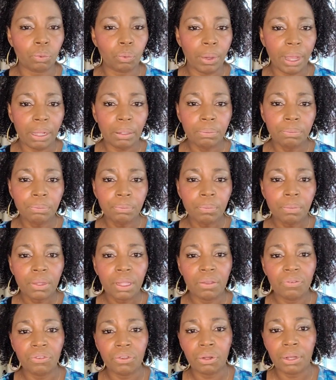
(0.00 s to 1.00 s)
Well,
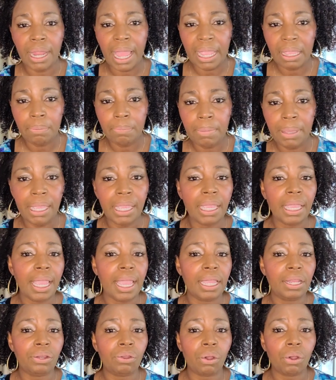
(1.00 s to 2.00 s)
if you're like me
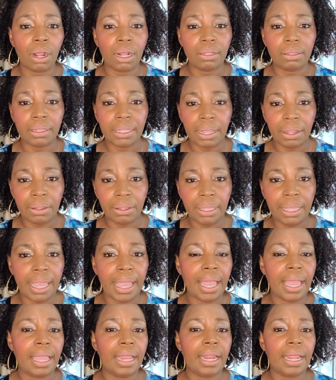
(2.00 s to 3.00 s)
and you aren't there
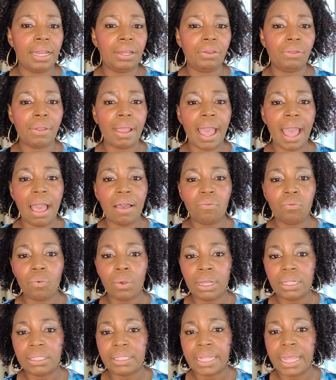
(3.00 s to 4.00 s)
yet and you have
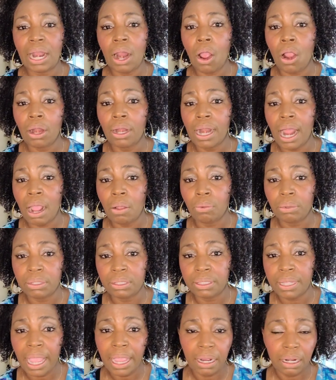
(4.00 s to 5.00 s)
ones that are not
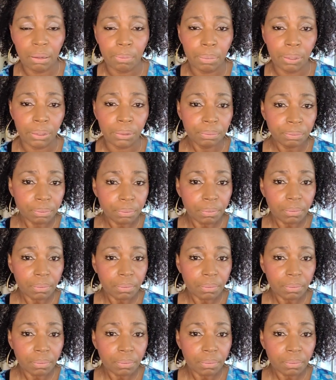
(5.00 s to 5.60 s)
recyclable,